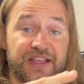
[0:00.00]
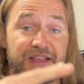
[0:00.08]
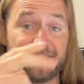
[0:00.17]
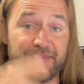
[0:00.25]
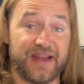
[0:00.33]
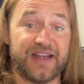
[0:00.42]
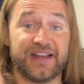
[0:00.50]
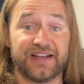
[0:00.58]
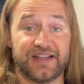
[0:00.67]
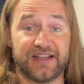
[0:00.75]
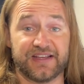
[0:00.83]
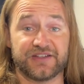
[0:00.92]

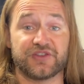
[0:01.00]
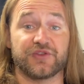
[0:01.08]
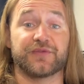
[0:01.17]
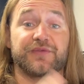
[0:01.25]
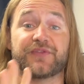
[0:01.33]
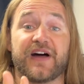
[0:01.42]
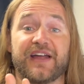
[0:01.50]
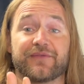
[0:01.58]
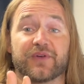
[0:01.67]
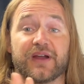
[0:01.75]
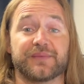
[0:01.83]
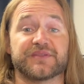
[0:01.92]
immediately into 5
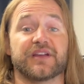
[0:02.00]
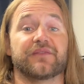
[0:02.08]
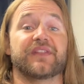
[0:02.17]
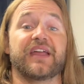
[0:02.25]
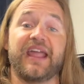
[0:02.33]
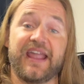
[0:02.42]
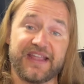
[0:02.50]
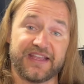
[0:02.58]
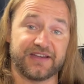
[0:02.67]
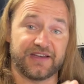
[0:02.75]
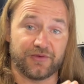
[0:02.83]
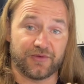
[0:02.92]
reps of the
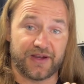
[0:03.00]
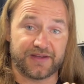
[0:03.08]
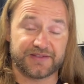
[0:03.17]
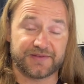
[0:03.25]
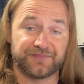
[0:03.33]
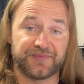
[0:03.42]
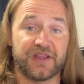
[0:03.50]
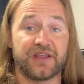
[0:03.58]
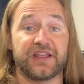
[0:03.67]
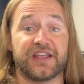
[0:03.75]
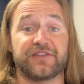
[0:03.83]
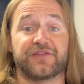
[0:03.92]
hanging knee raise.
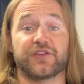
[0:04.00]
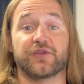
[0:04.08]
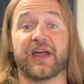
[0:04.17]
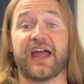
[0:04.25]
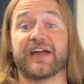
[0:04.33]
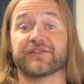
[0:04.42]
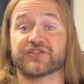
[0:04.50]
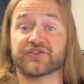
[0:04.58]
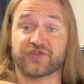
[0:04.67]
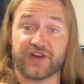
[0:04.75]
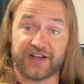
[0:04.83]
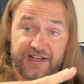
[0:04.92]
If you have
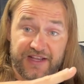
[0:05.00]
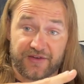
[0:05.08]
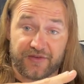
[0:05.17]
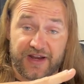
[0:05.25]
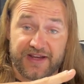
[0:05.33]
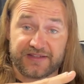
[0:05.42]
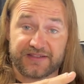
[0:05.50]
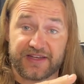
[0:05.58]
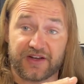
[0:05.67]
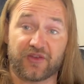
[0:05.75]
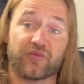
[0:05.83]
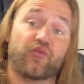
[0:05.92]
straight leg raise
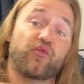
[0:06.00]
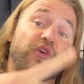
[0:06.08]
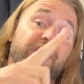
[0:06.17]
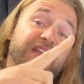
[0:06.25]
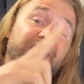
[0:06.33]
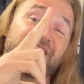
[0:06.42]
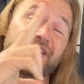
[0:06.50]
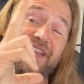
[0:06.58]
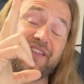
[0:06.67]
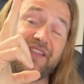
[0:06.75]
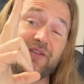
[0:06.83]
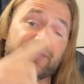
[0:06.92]
and are working on
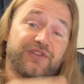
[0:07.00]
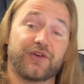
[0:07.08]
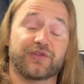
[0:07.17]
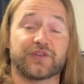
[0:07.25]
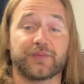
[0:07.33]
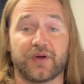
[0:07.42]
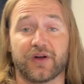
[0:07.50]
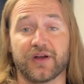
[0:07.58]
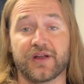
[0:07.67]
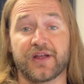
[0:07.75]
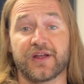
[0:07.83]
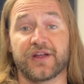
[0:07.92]
getting those toes to bar,
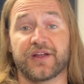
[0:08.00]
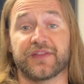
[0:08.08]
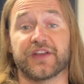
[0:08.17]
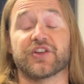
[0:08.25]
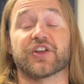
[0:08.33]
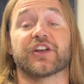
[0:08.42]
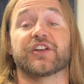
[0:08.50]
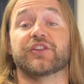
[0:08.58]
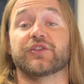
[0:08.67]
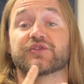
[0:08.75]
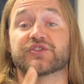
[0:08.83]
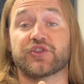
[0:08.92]
then you're gonna
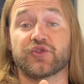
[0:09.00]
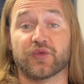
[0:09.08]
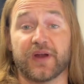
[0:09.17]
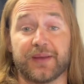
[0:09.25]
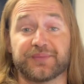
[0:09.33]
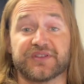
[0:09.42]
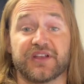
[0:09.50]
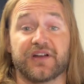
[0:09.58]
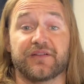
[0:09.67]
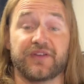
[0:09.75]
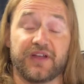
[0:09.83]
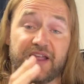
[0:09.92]
do 2 reps
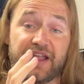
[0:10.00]
of